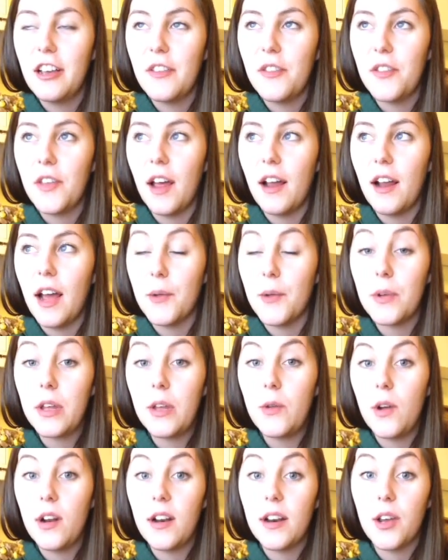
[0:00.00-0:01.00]
that I really
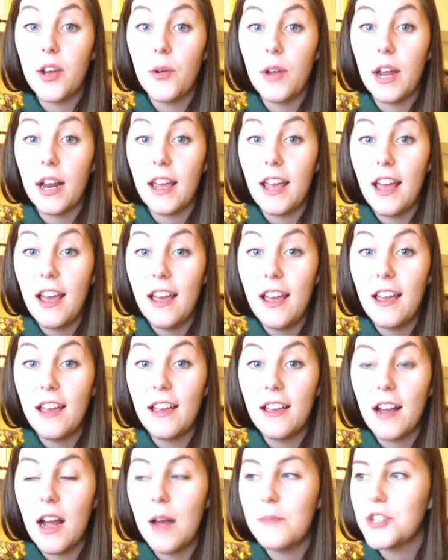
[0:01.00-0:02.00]
wanted to go get a
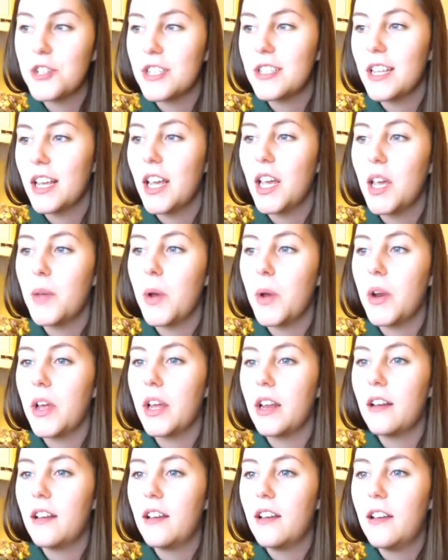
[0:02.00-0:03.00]
cake, I'm just thinking about
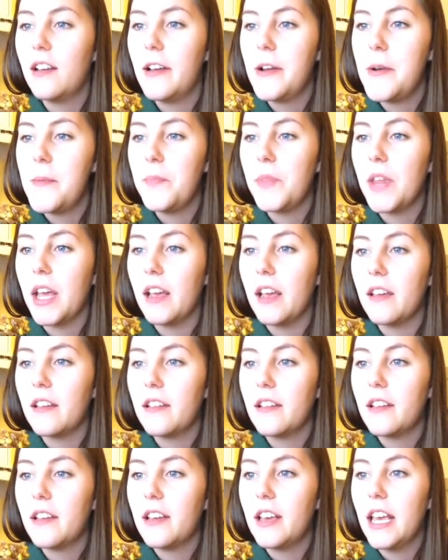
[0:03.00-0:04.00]
it, like,
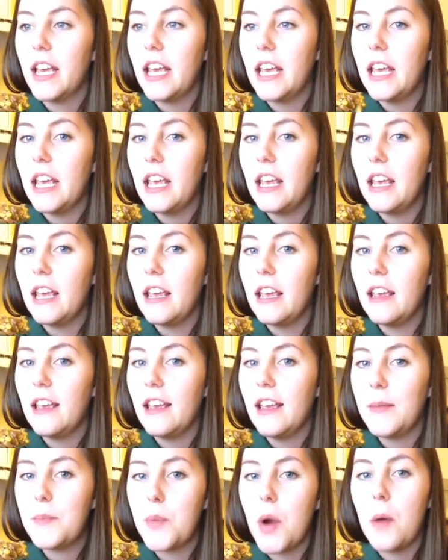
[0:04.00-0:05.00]

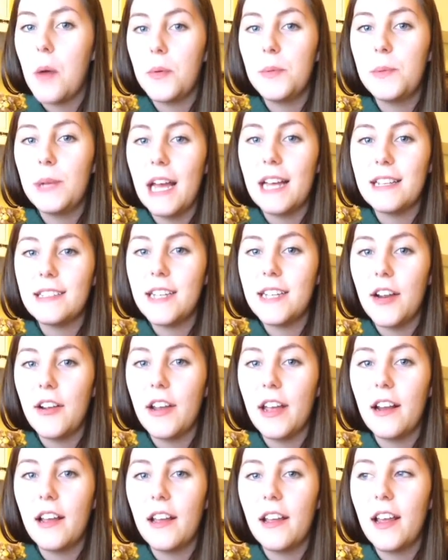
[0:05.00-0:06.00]
it probably has dairy
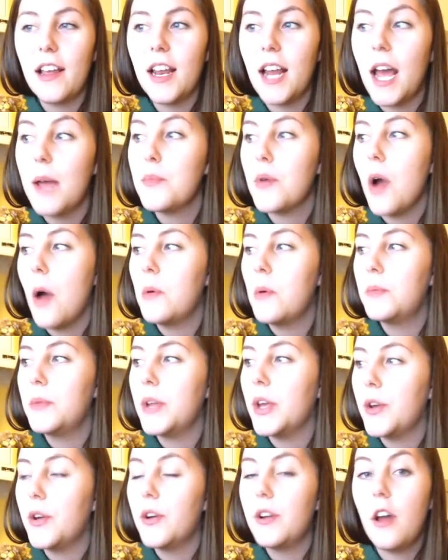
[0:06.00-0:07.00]
in it, and I
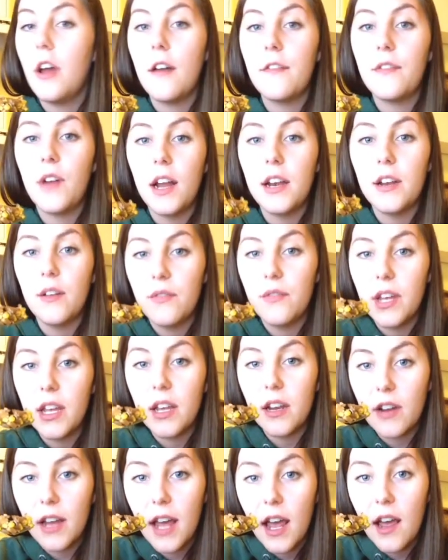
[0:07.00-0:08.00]
probably could not find a
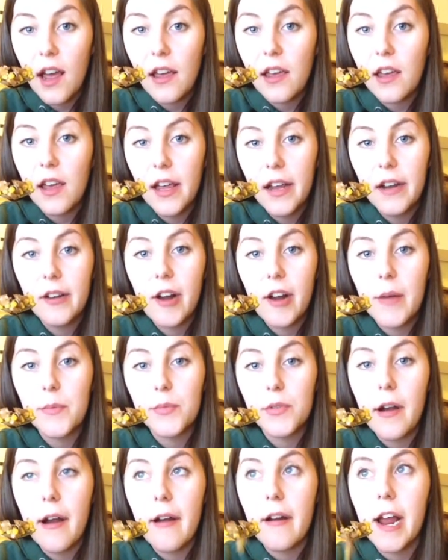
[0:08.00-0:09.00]
vegan cake in Grand
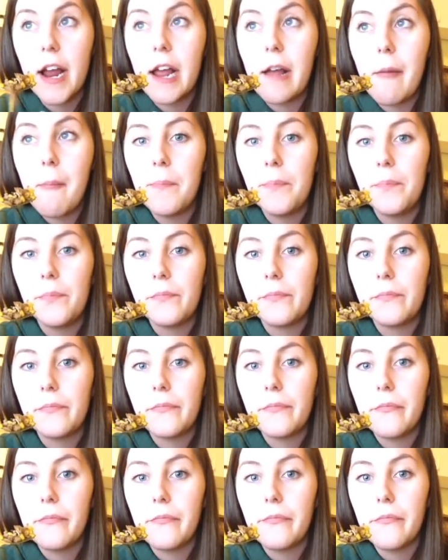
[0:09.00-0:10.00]
Prairie,
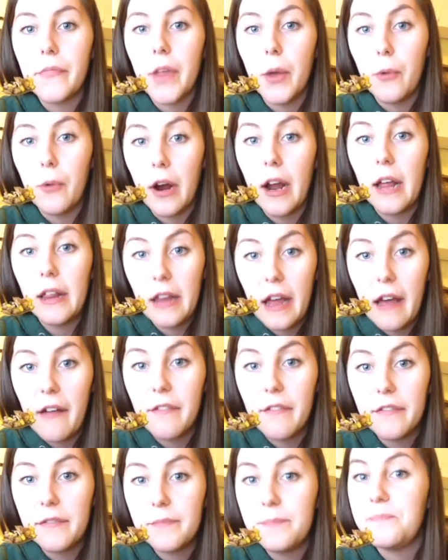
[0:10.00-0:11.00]
where I
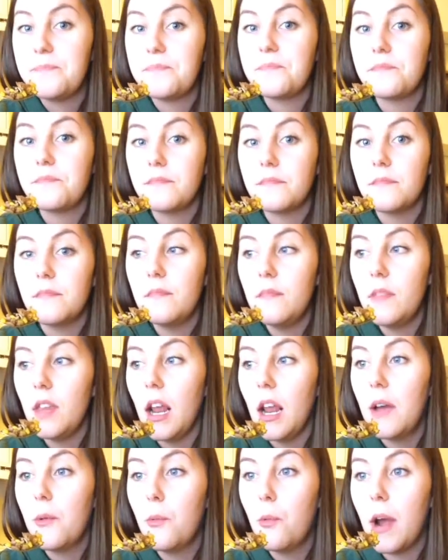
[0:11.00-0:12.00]
live,
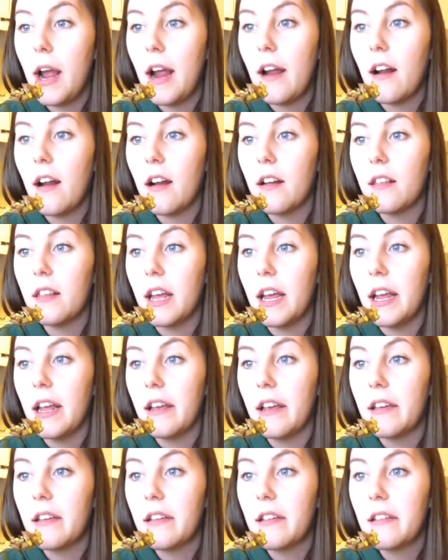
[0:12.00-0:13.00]
where,
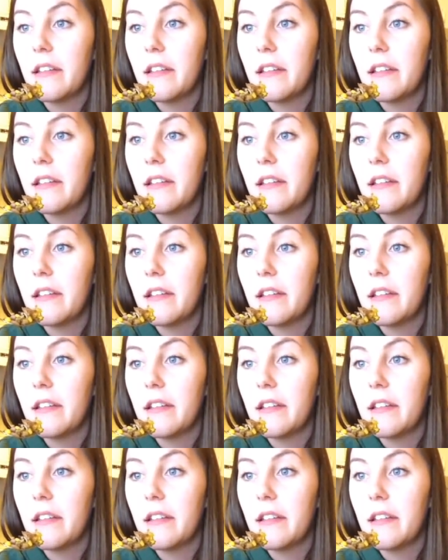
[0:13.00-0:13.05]
like,